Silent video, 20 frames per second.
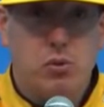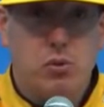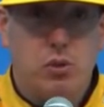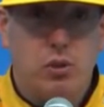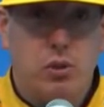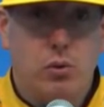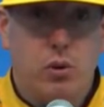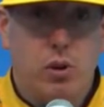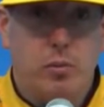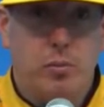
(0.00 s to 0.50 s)
So
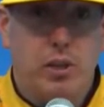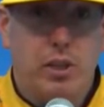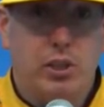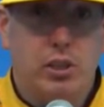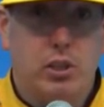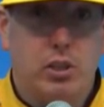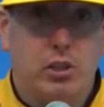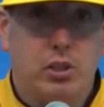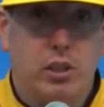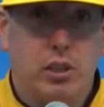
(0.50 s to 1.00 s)
you want to make
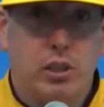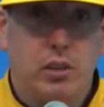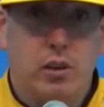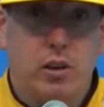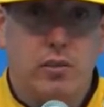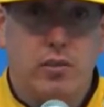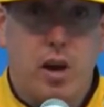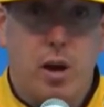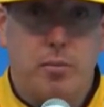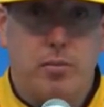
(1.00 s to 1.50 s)
sure that you're
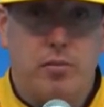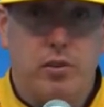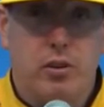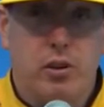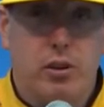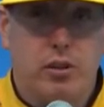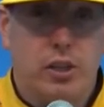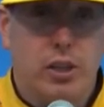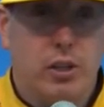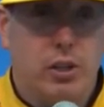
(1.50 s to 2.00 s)
on top of it
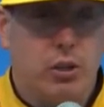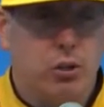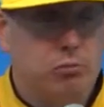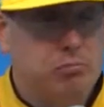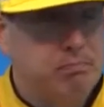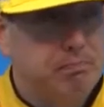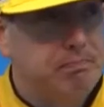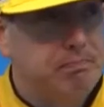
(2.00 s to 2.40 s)
all day long.